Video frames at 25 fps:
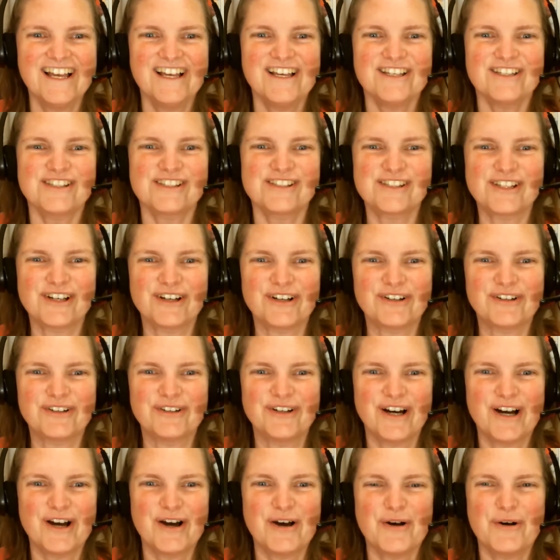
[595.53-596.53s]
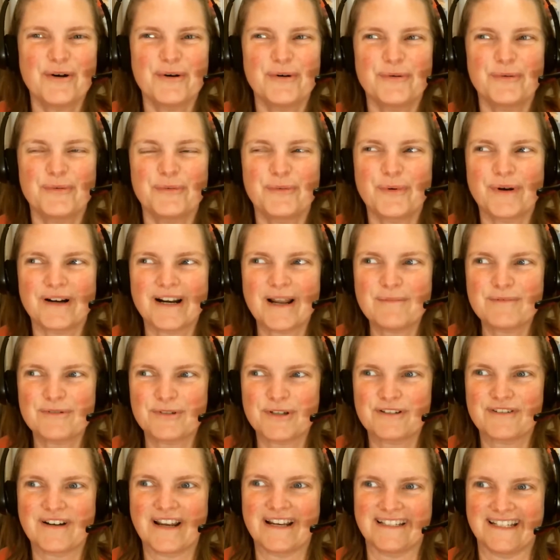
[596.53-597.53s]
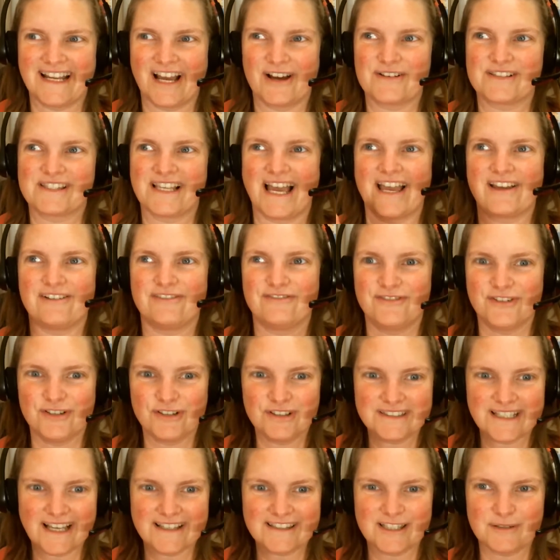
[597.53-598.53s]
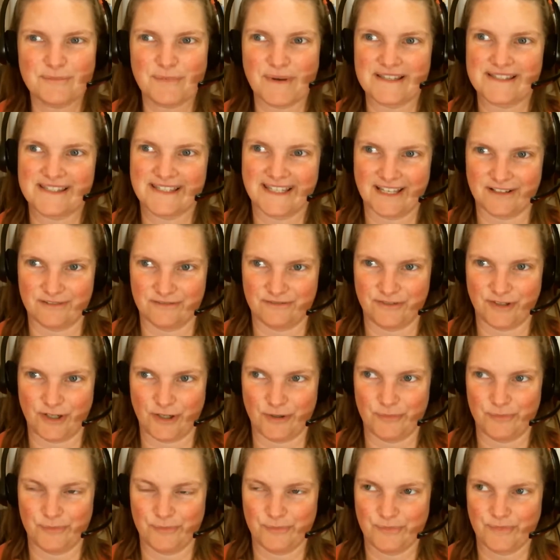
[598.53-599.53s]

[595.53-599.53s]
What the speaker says: So what I'm doing right now is I filled out the basic info.